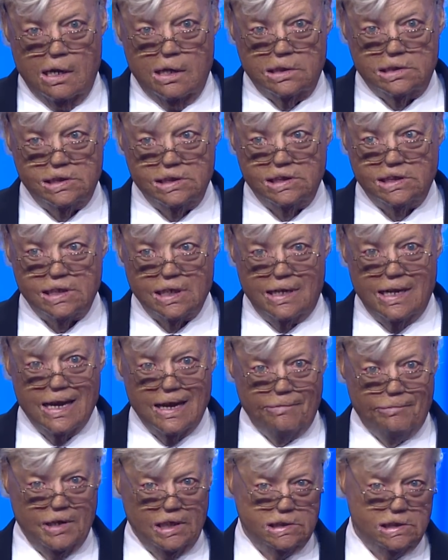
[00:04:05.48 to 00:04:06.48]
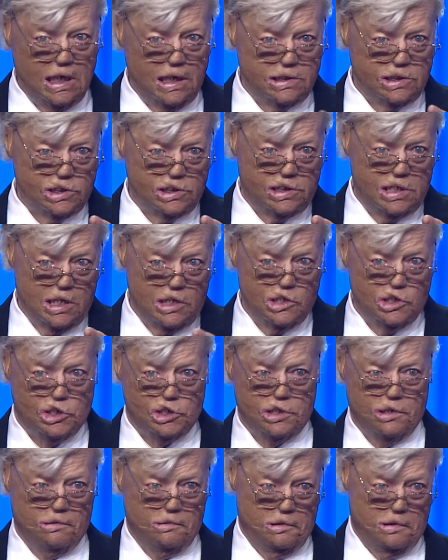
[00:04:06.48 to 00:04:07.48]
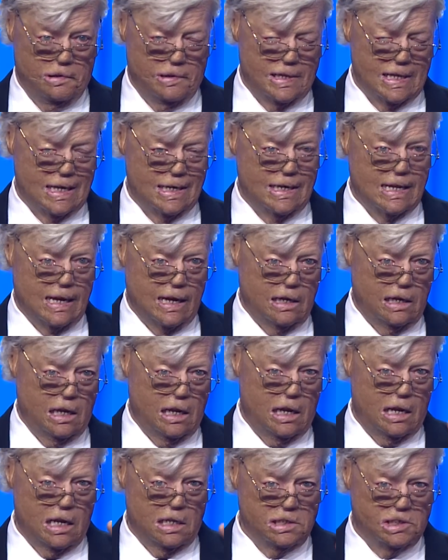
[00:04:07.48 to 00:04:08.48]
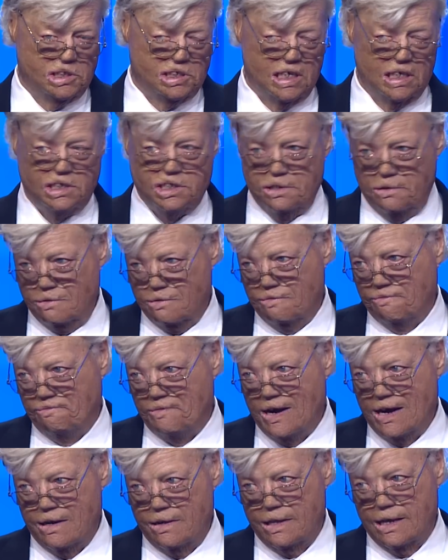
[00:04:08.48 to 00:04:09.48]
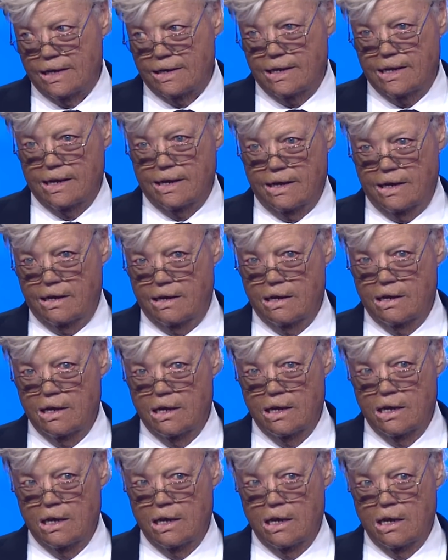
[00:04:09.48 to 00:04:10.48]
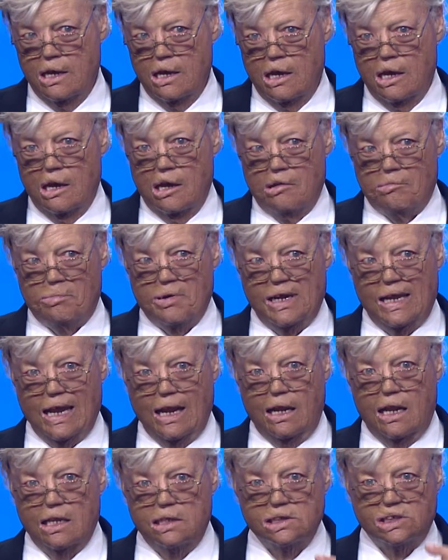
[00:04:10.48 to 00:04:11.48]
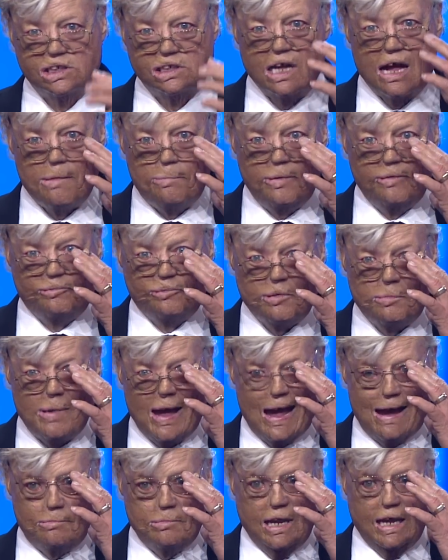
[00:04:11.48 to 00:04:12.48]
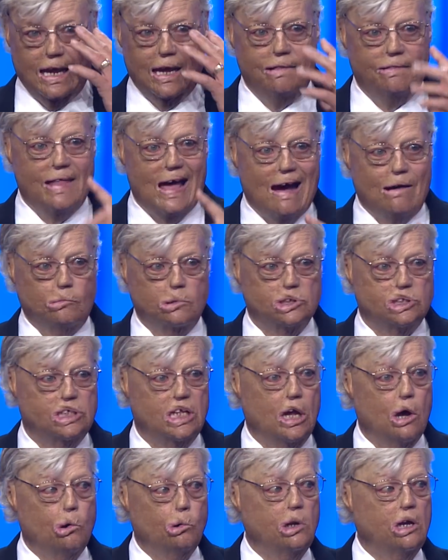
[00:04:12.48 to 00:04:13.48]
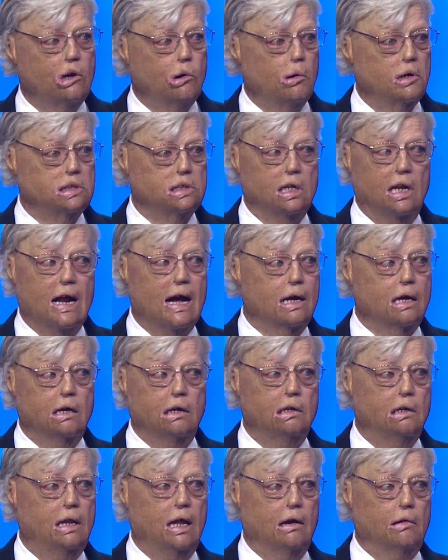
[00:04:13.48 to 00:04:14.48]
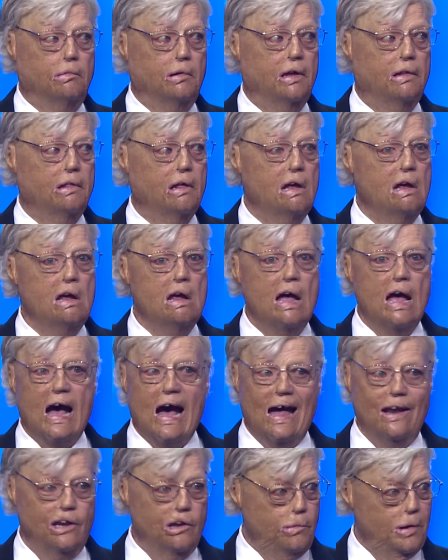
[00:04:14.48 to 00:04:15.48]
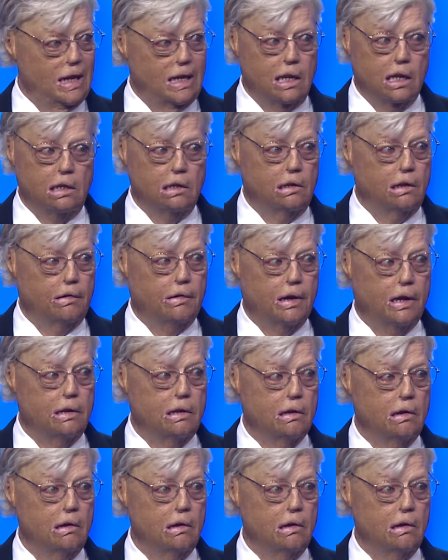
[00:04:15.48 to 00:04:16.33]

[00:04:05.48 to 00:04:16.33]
She said, "Davy, Jesus didn't shoot you that day, and he didn't set you on fire that day. But he didn't stop it from happening." And that was the only question I couldn't deal with. I knew he didn't do it.